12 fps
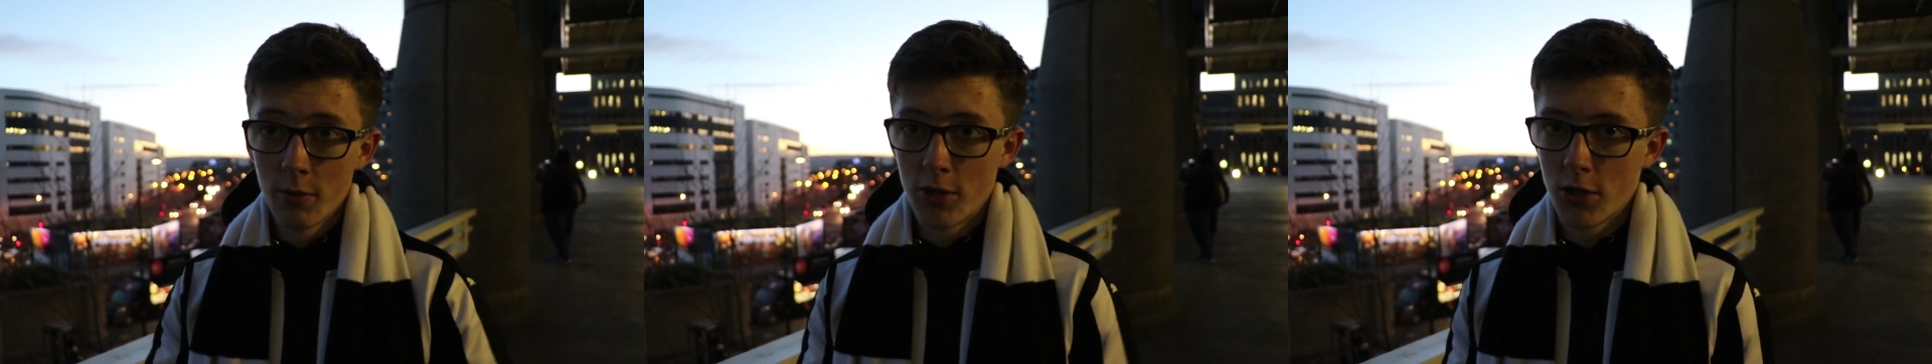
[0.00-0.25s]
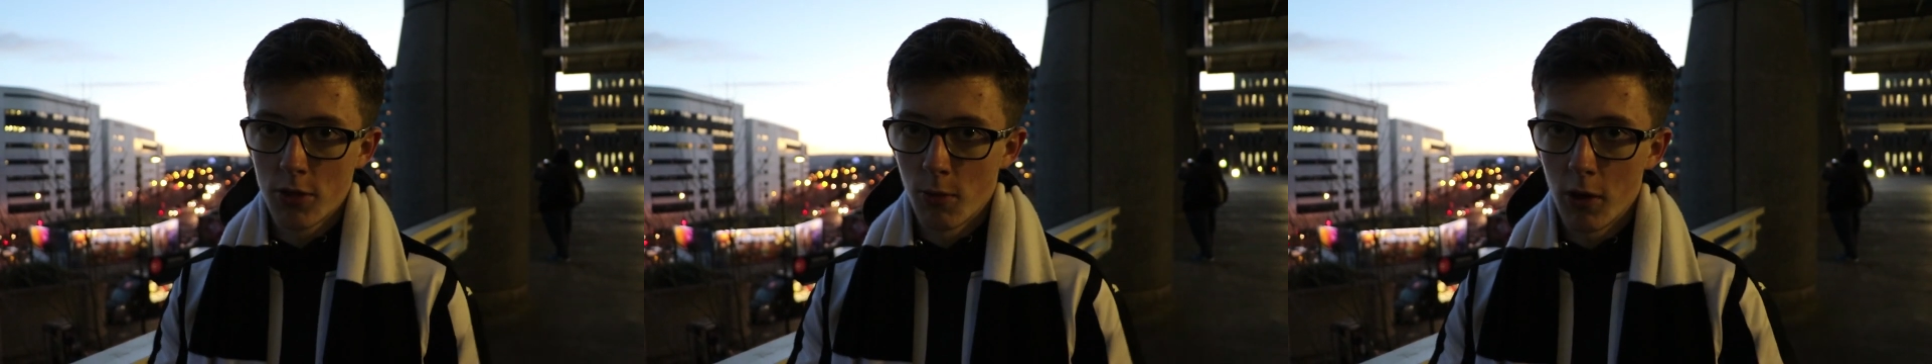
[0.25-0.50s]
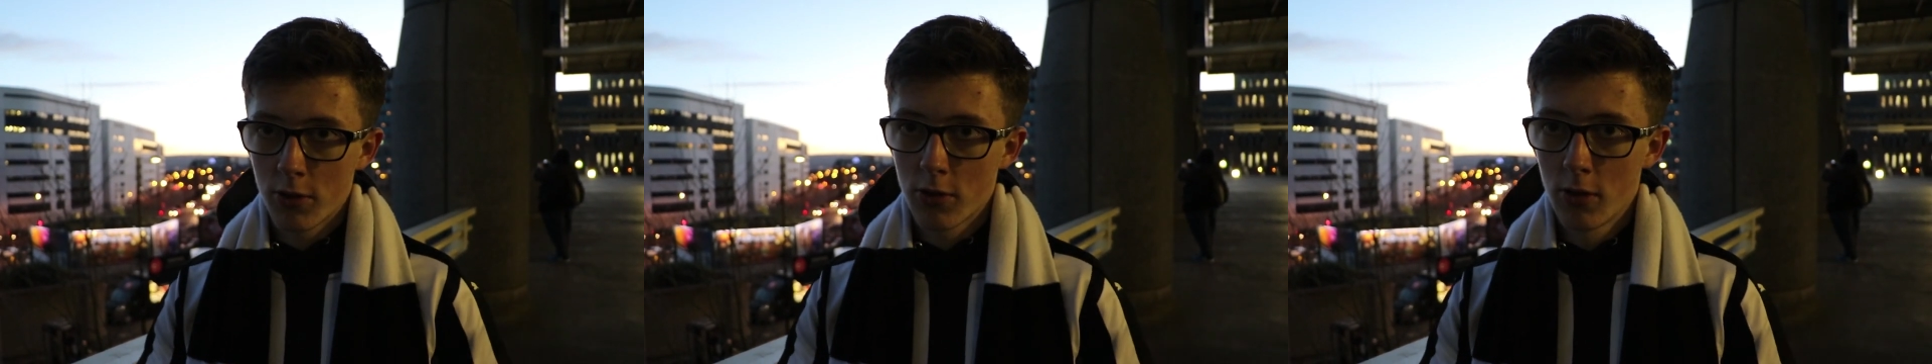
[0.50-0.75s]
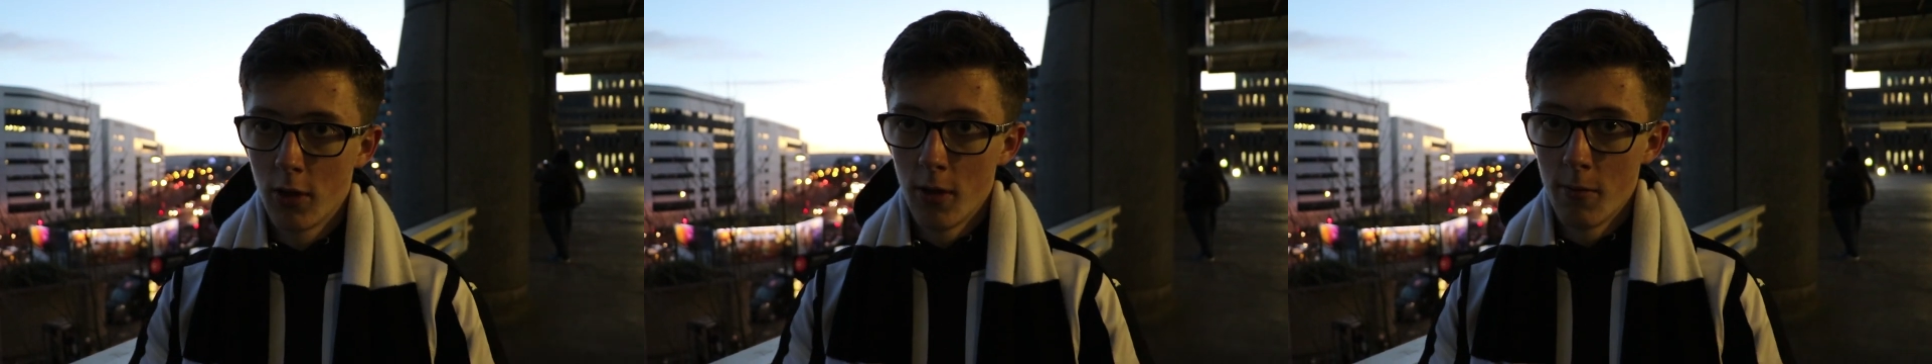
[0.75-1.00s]
which is what
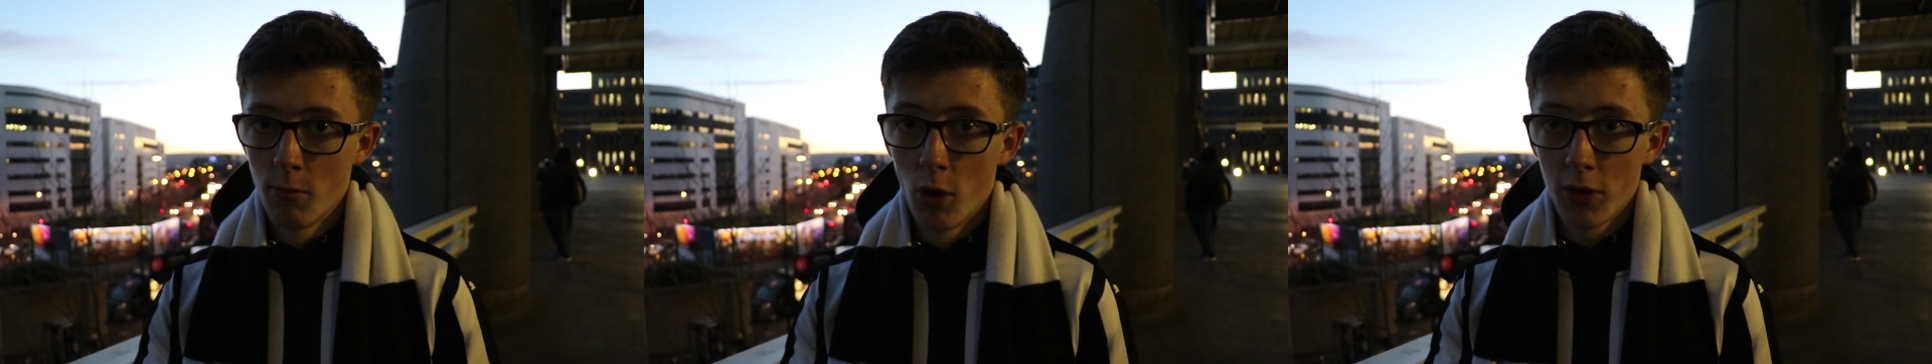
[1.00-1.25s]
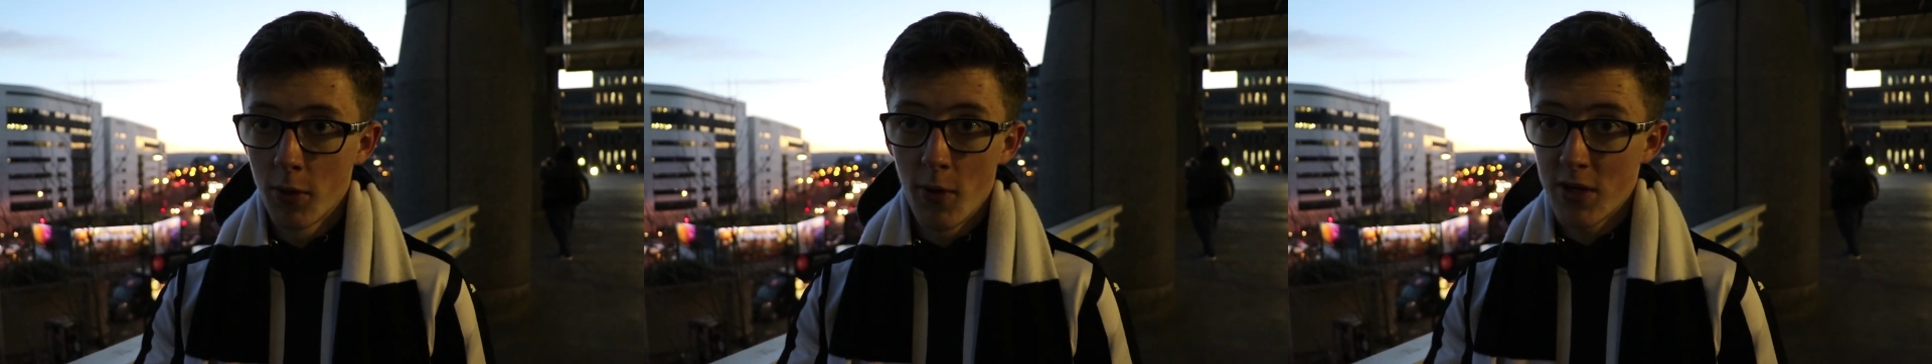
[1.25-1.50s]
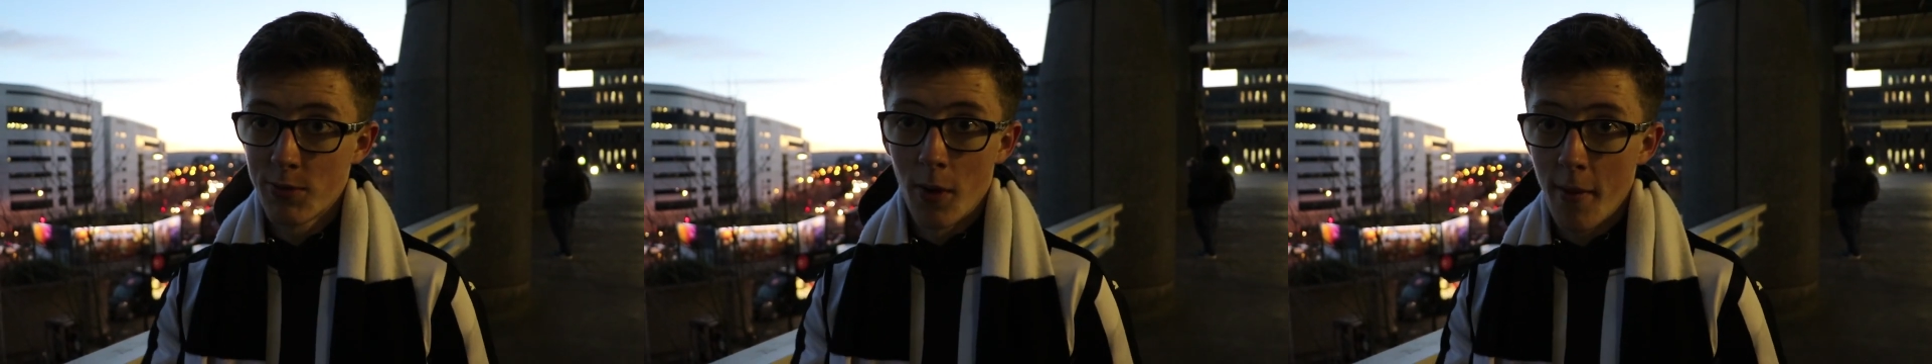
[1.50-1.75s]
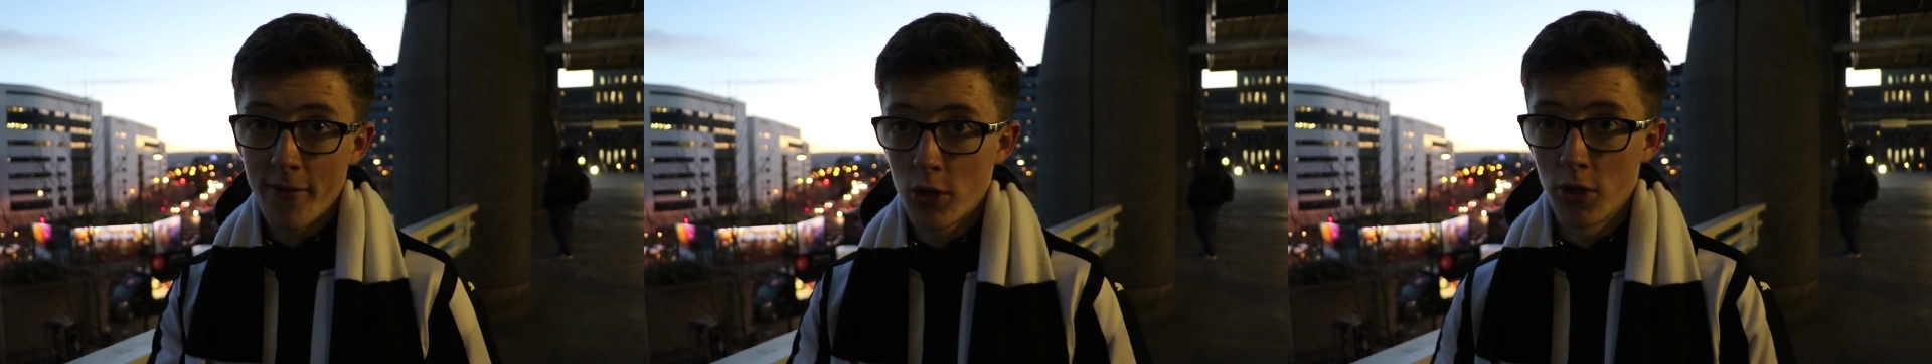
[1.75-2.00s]
more than West
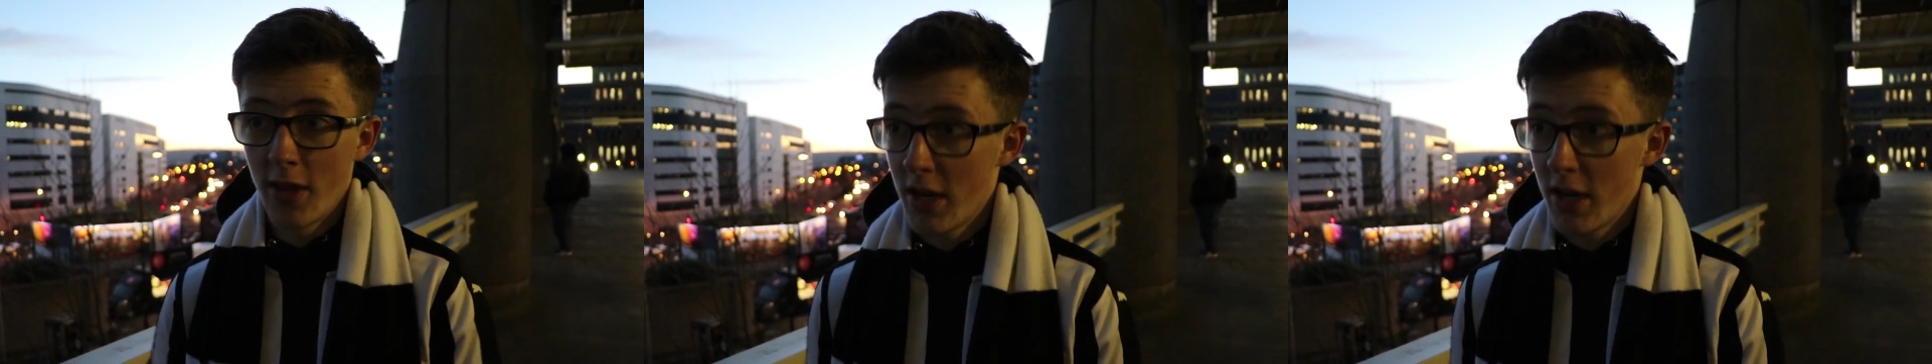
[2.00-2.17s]
Brom ever should.